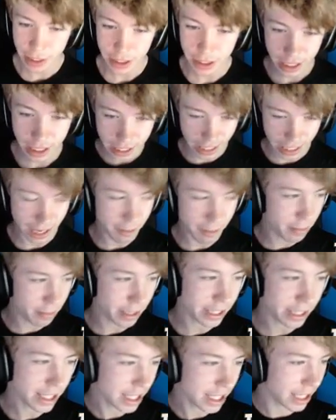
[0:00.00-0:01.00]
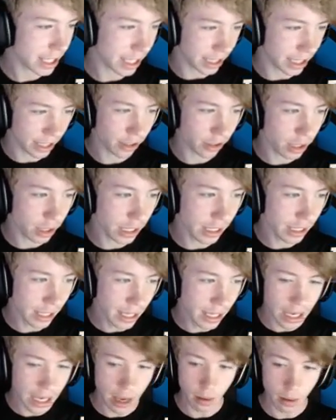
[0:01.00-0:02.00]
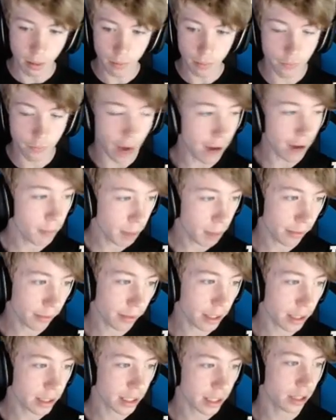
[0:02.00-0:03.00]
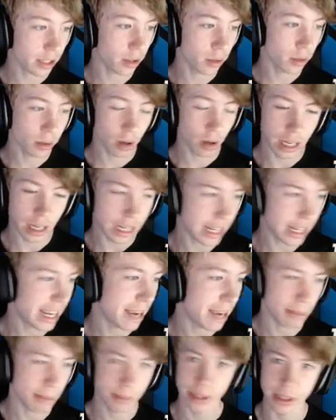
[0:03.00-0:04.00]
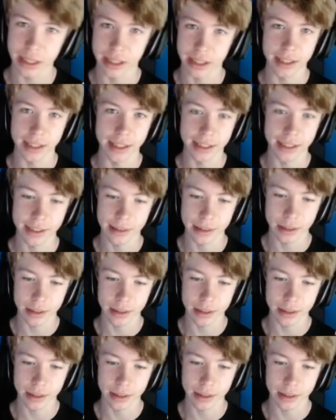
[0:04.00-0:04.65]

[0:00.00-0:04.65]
are getting gaming P Cs, like literally... Five of my friends I know are getting gaming P Cs.